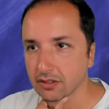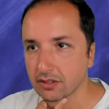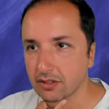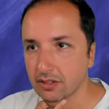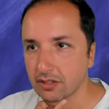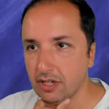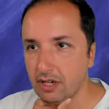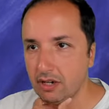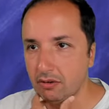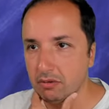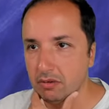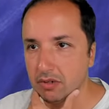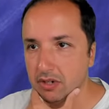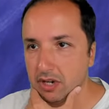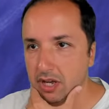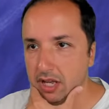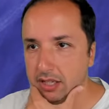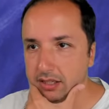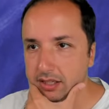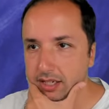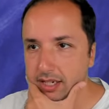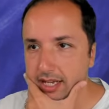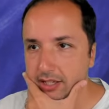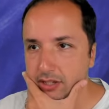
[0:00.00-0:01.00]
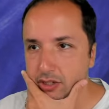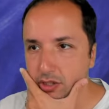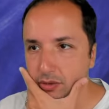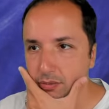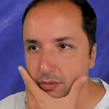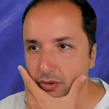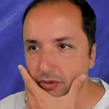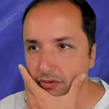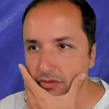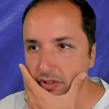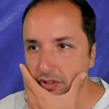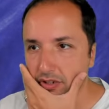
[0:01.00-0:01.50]
I will not let you
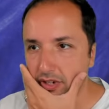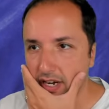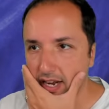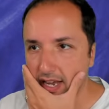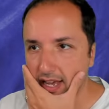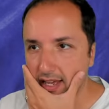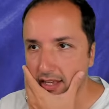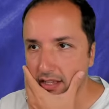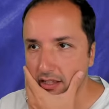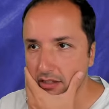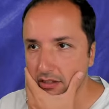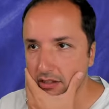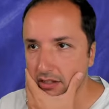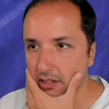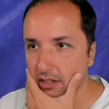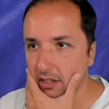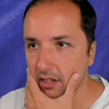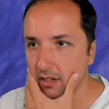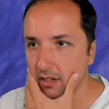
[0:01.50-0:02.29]
move your knight.